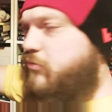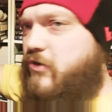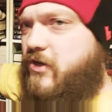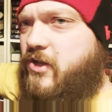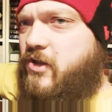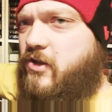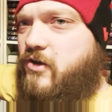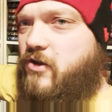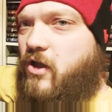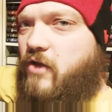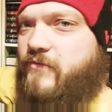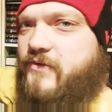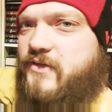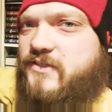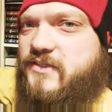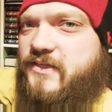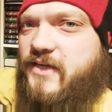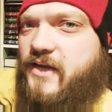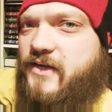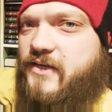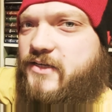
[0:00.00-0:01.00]
pretty good.
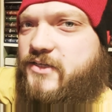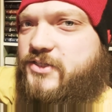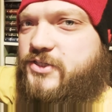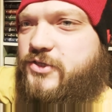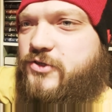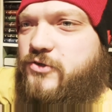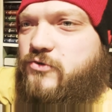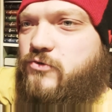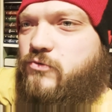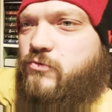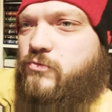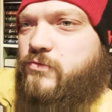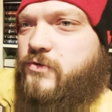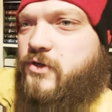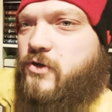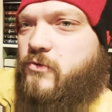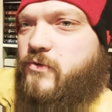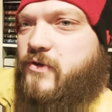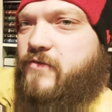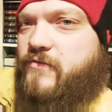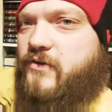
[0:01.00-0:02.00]
Obviously, I need to you
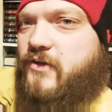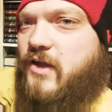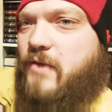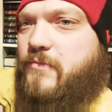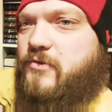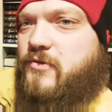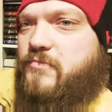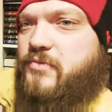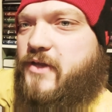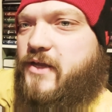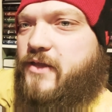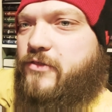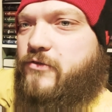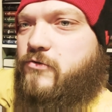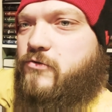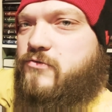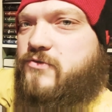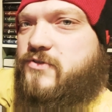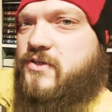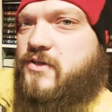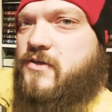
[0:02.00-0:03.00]
know give it a couple of
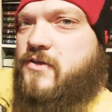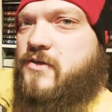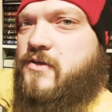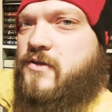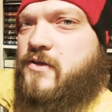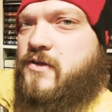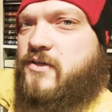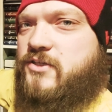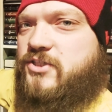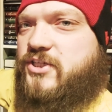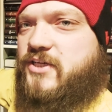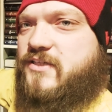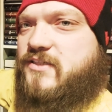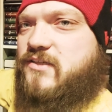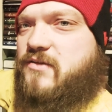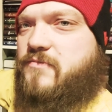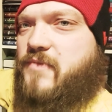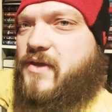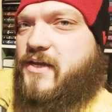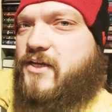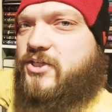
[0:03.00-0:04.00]
playthroughs just
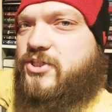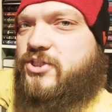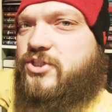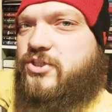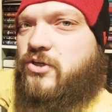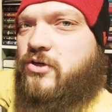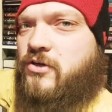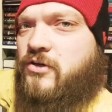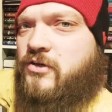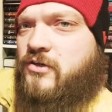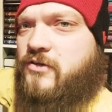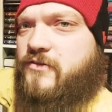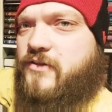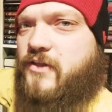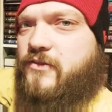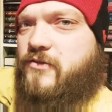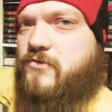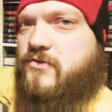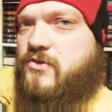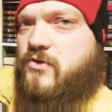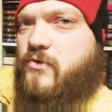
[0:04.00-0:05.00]
to make sure
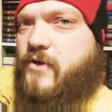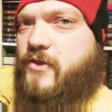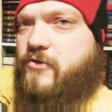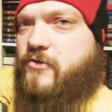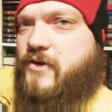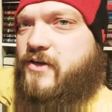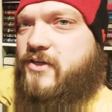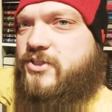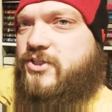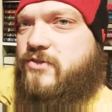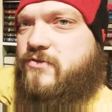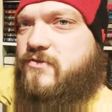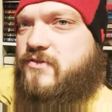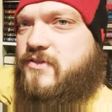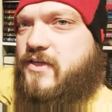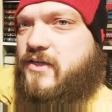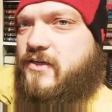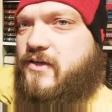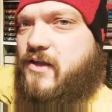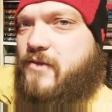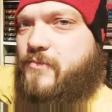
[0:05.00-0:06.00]
that there's no other issues
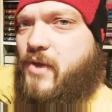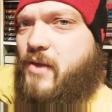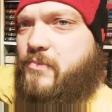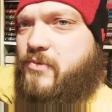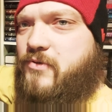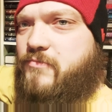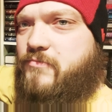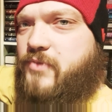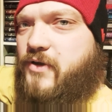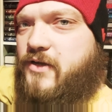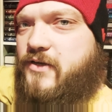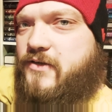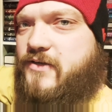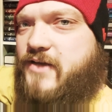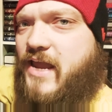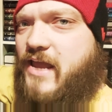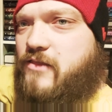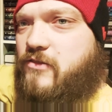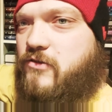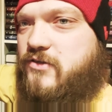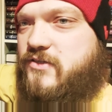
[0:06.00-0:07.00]
that come up. But
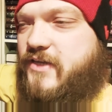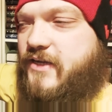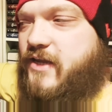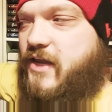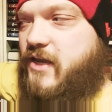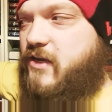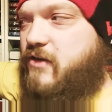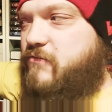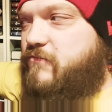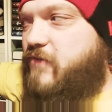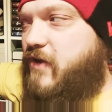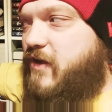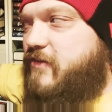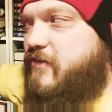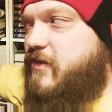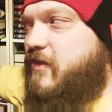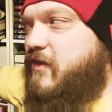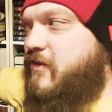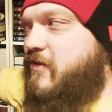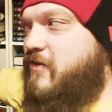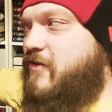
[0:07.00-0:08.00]
yeah, looks like I can
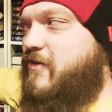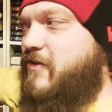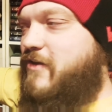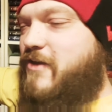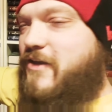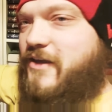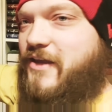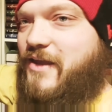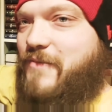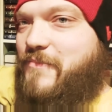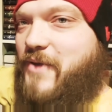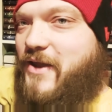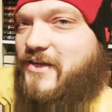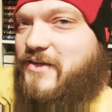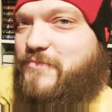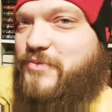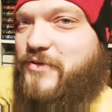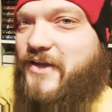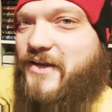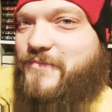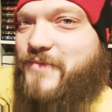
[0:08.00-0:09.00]
finally get back to
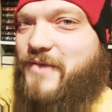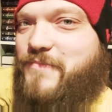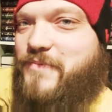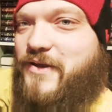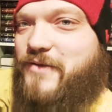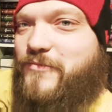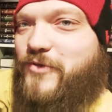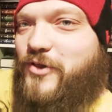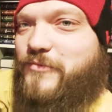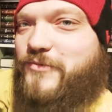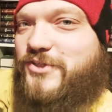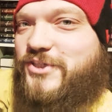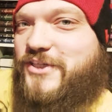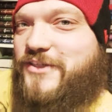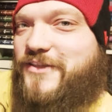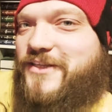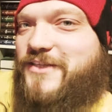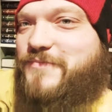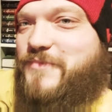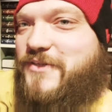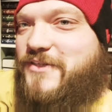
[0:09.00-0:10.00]
playing my pinball
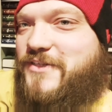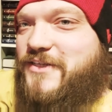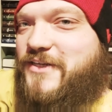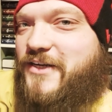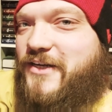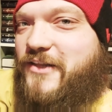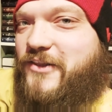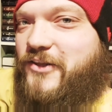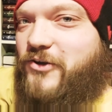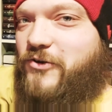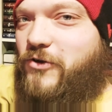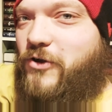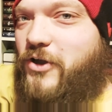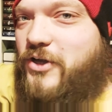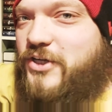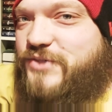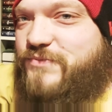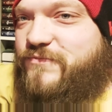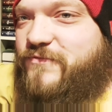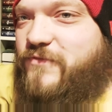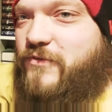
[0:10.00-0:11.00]
machine that's been sitting in the
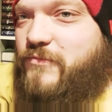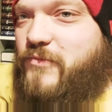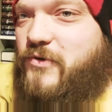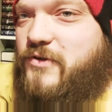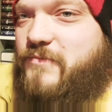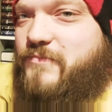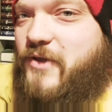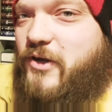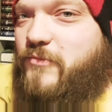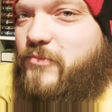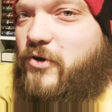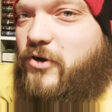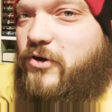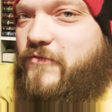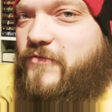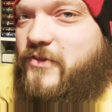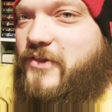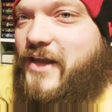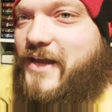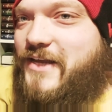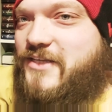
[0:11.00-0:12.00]
garage for the better part
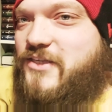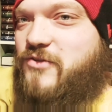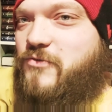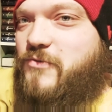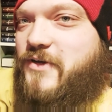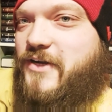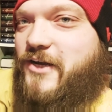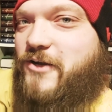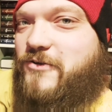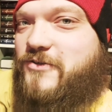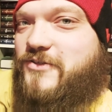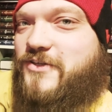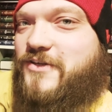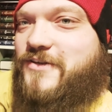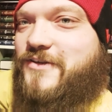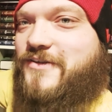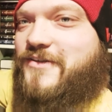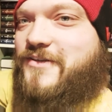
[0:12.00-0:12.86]
of the last three years.